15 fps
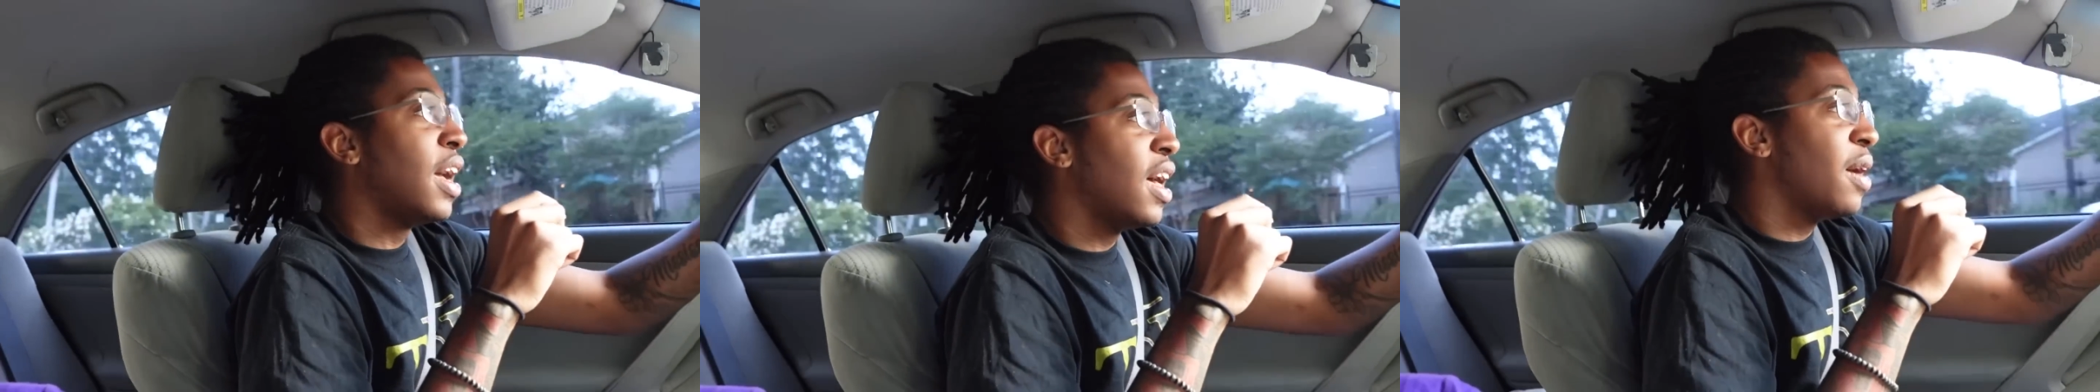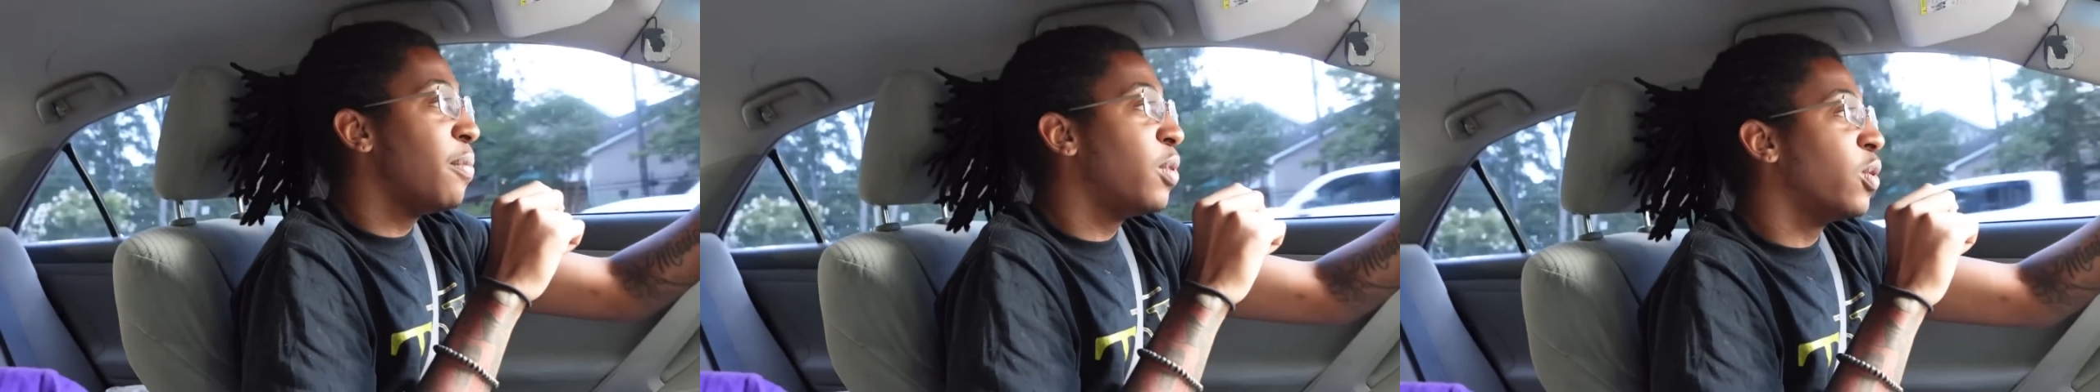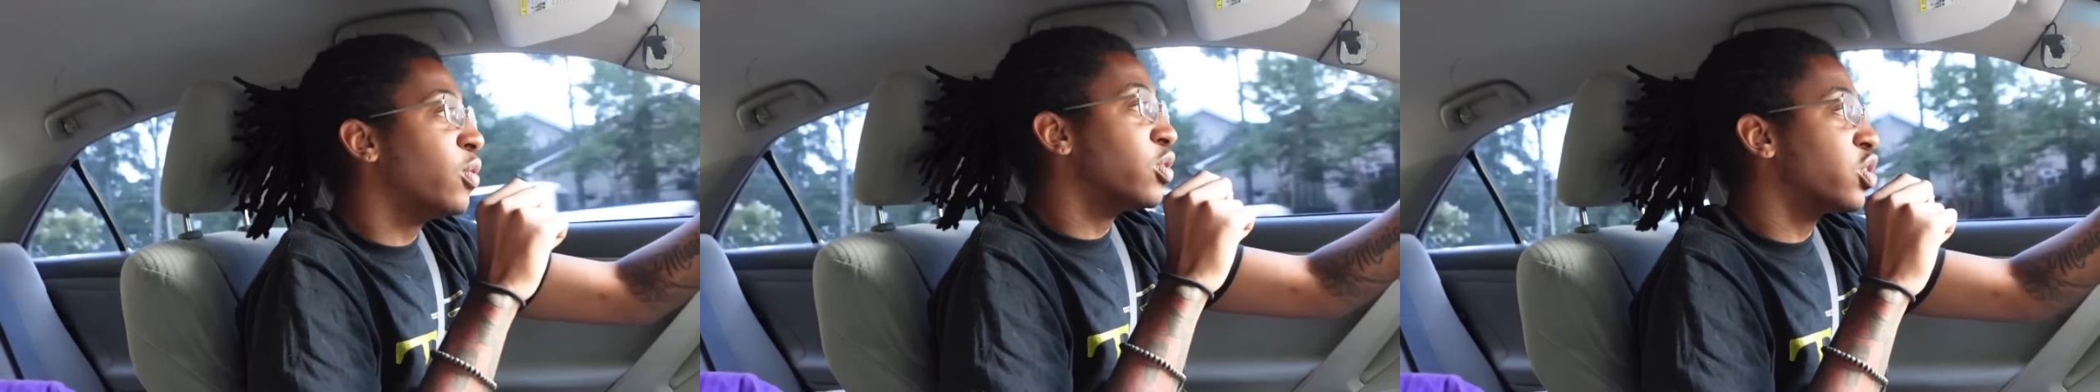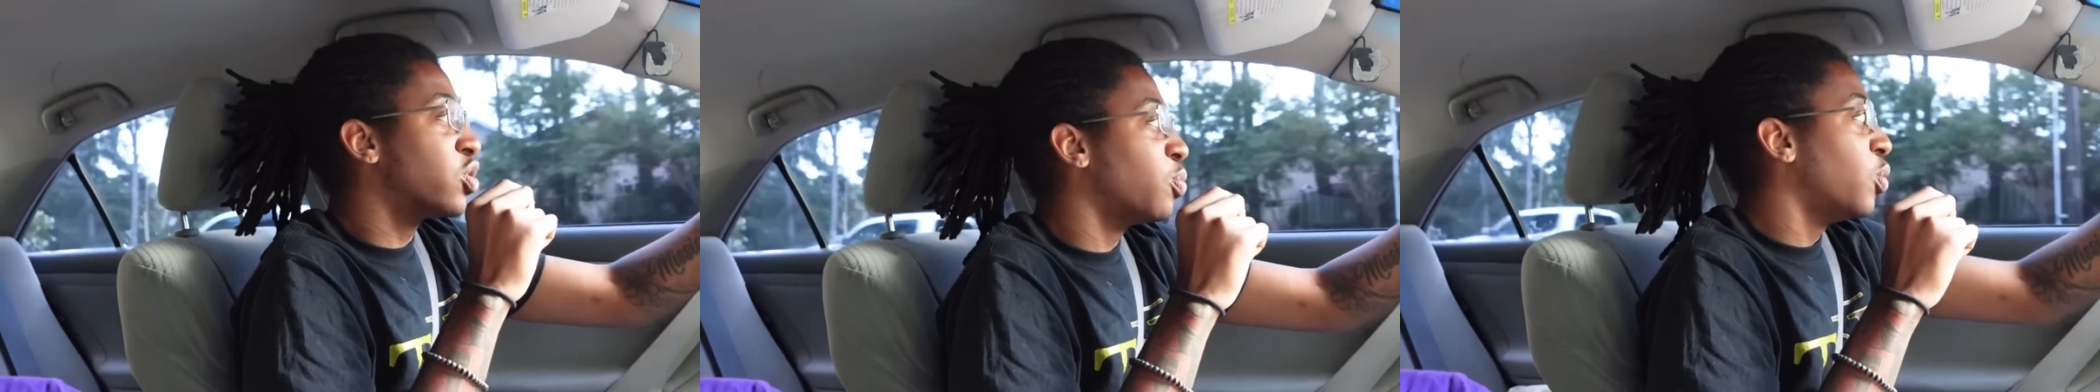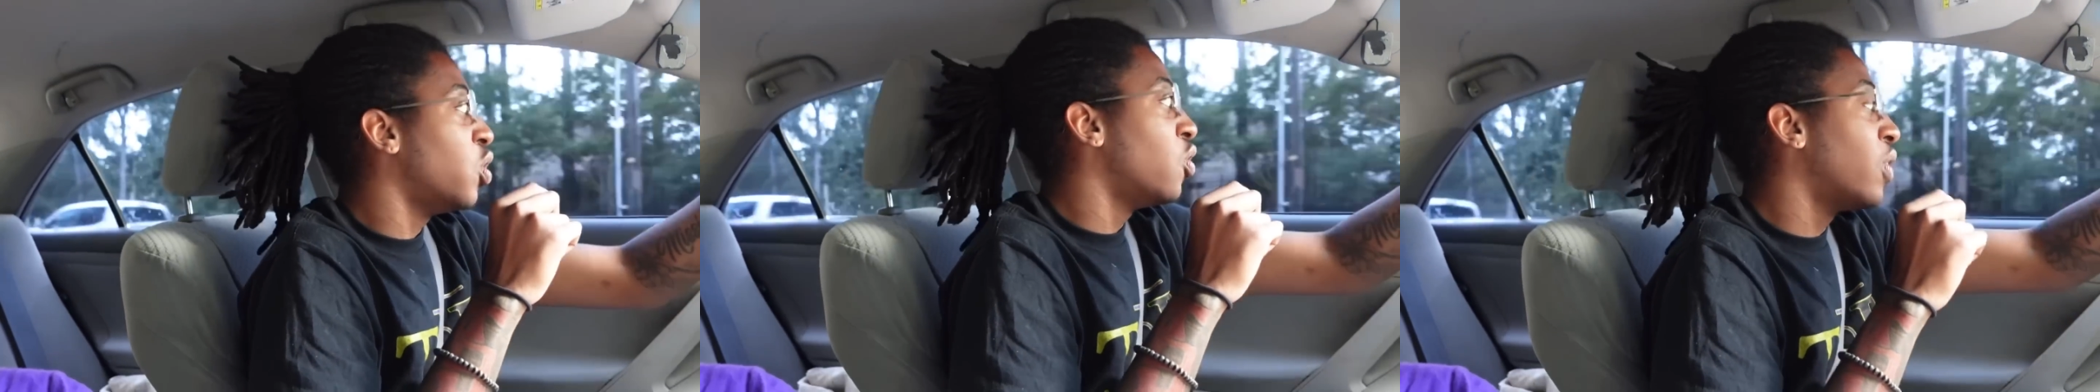That bit was
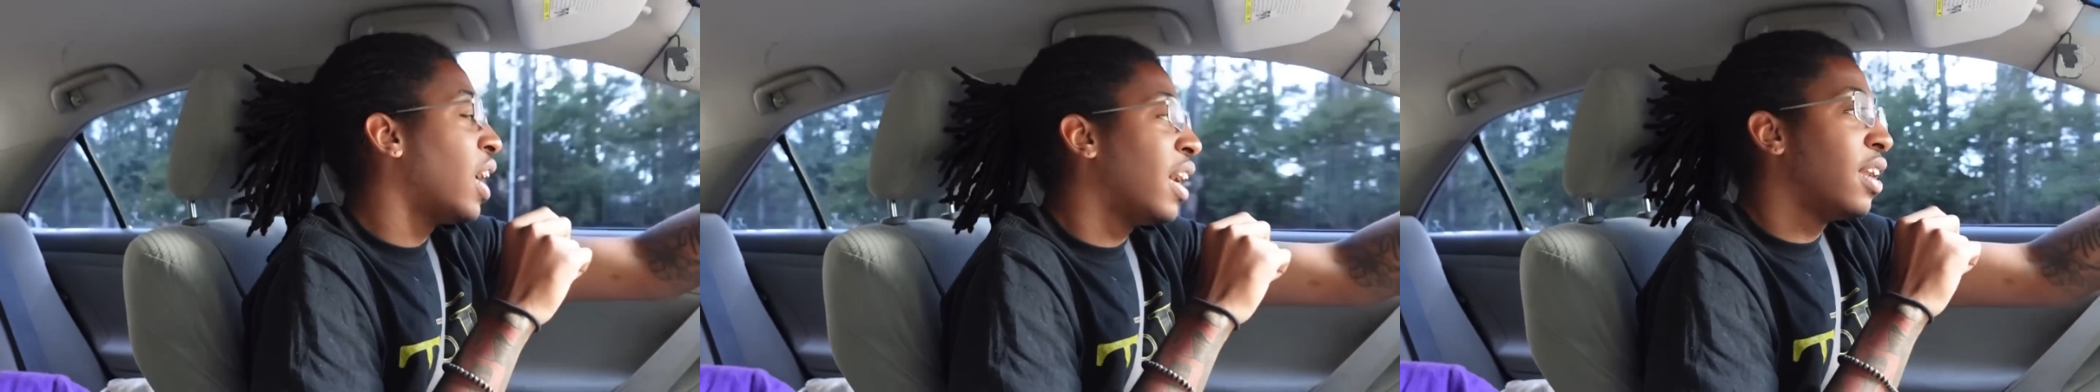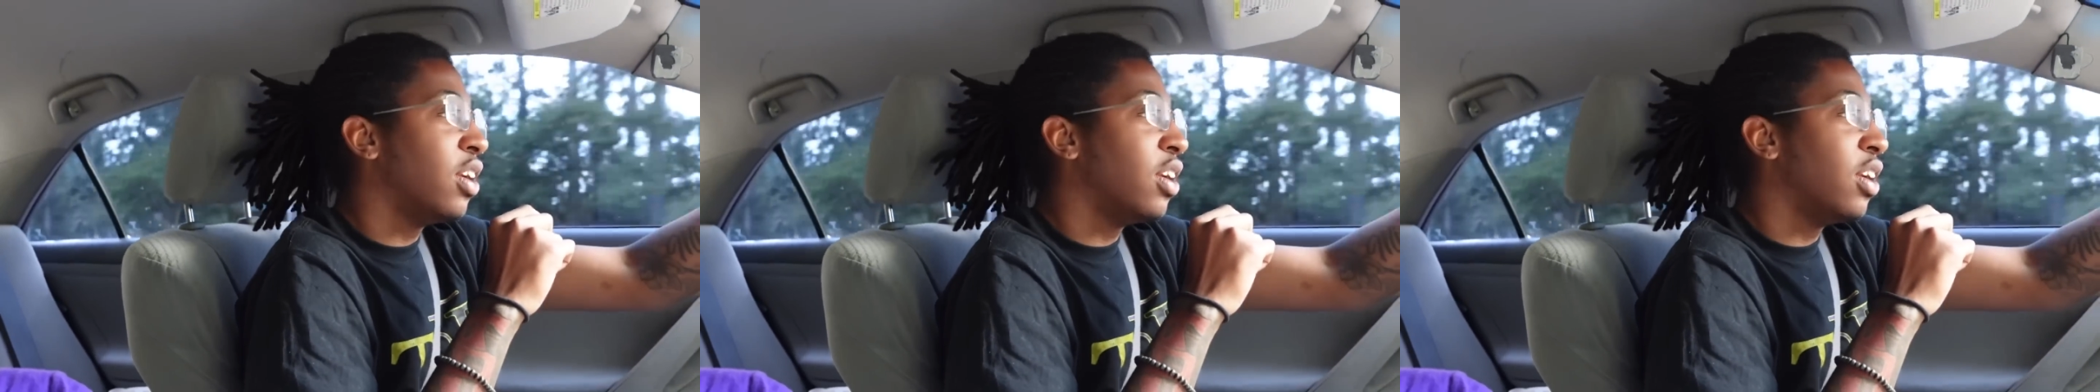smooth. Now,